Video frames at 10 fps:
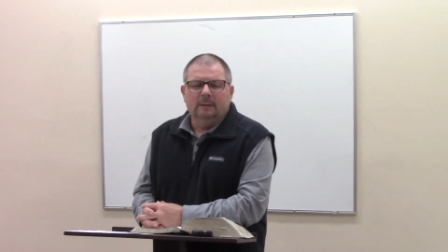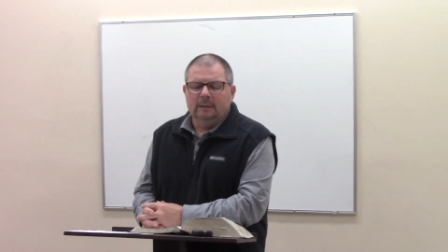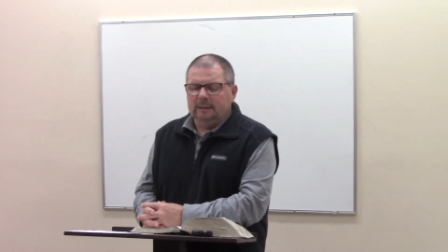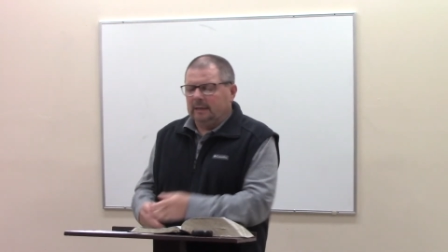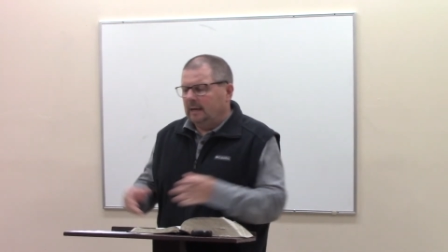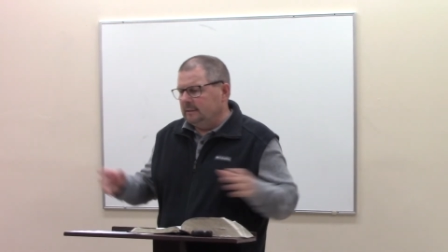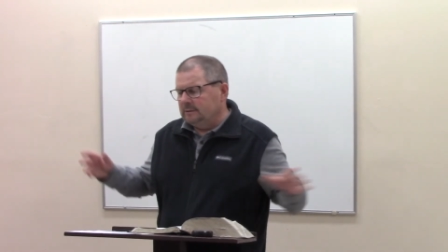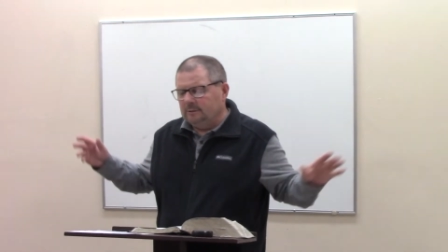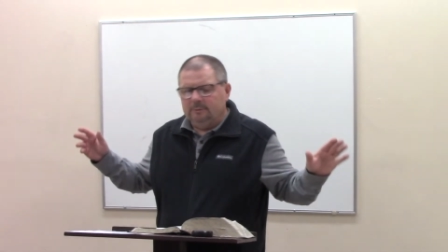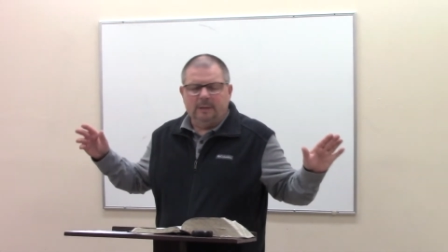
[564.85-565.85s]
Uh, God
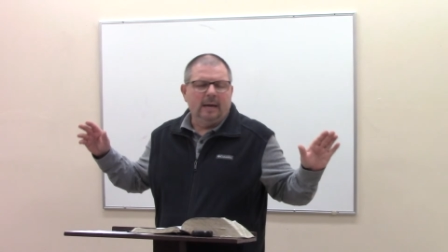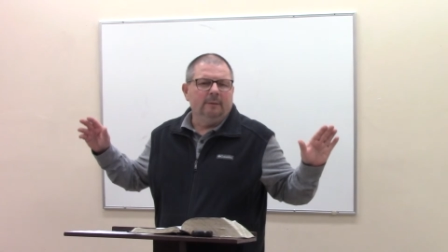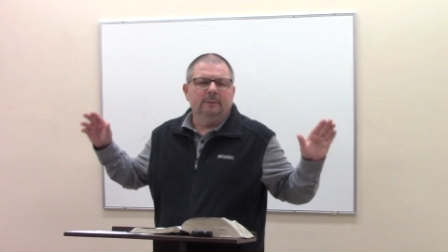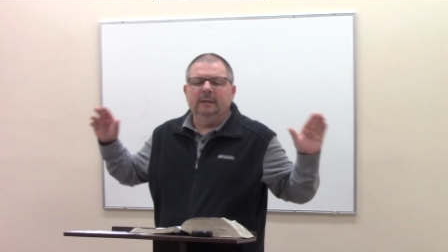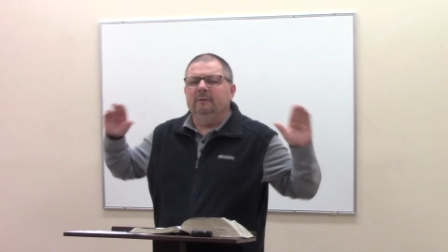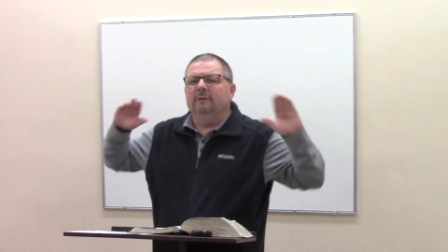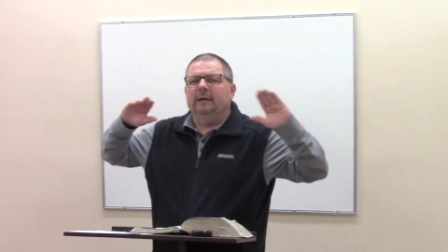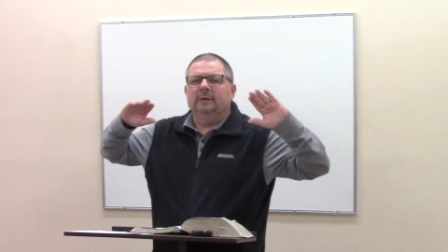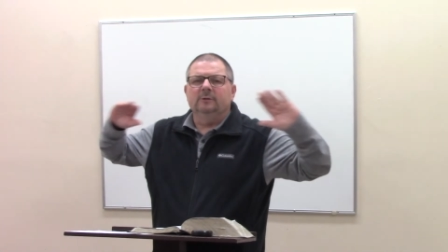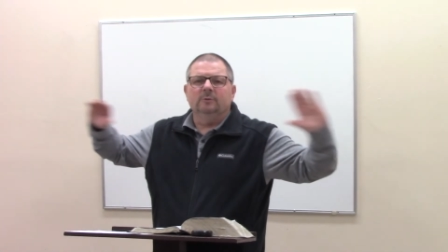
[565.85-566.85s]
told Adam and Eve
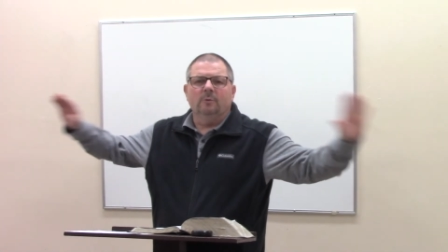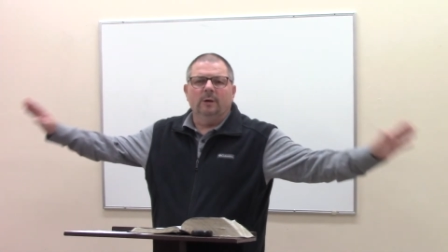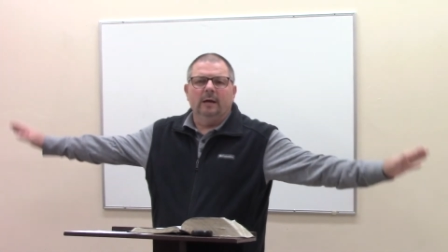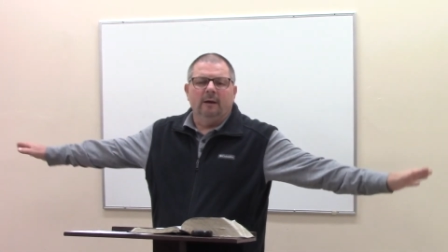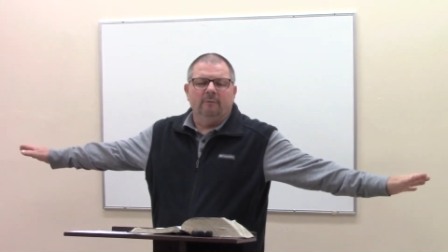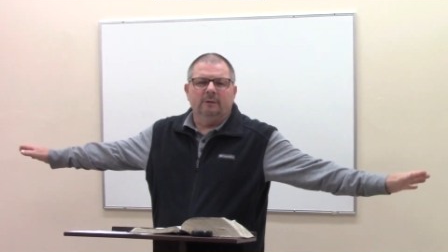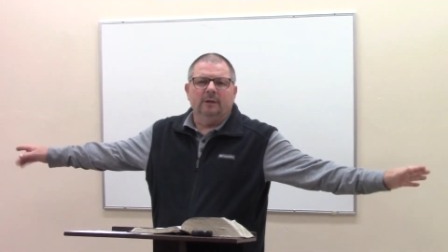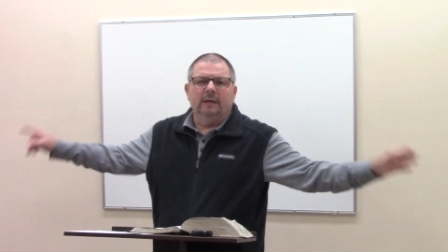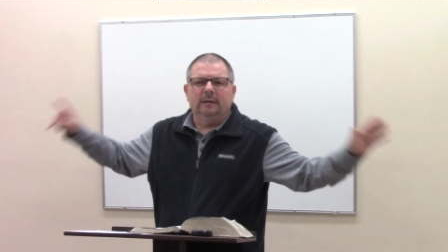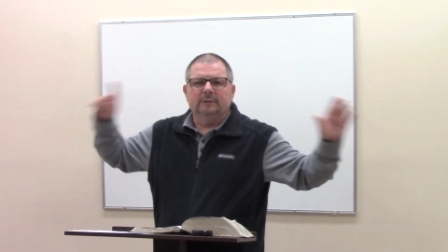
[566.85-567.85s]
they can enjoy
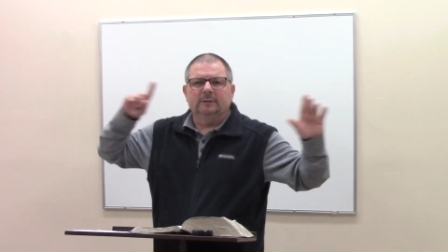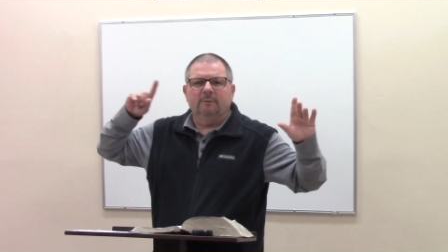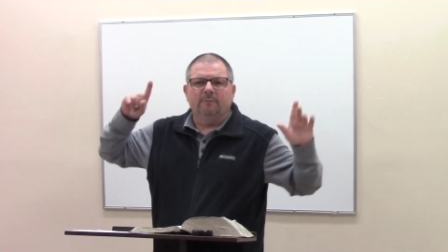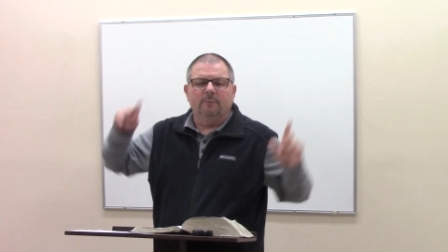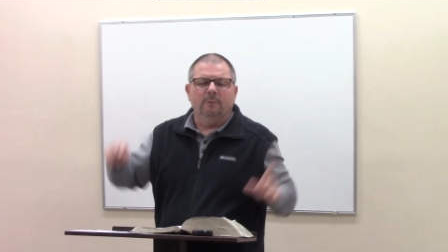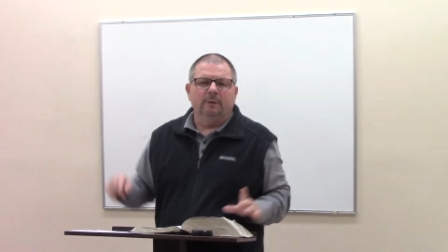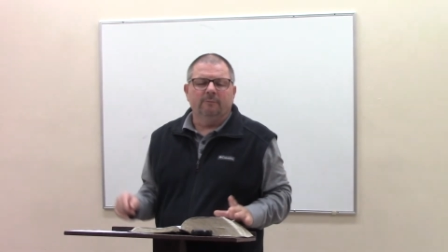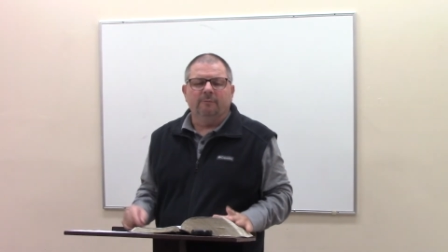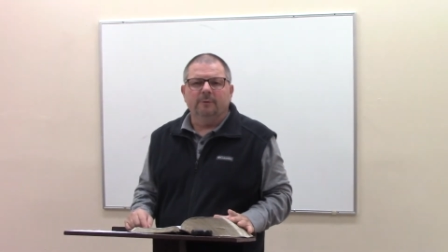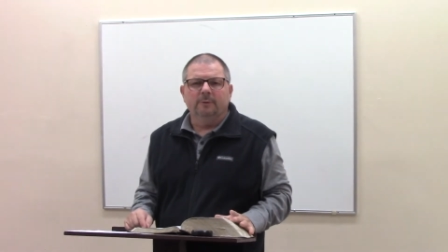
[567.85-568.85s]
everything except for one
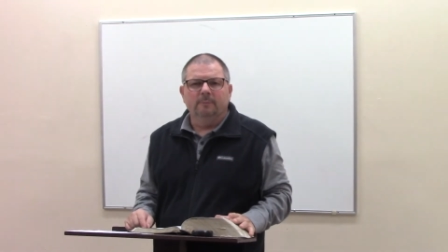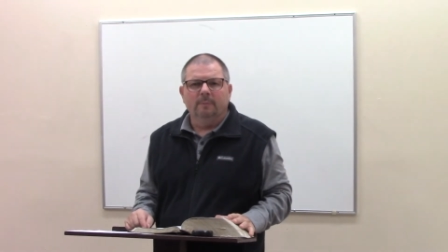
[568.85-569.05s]
fruit.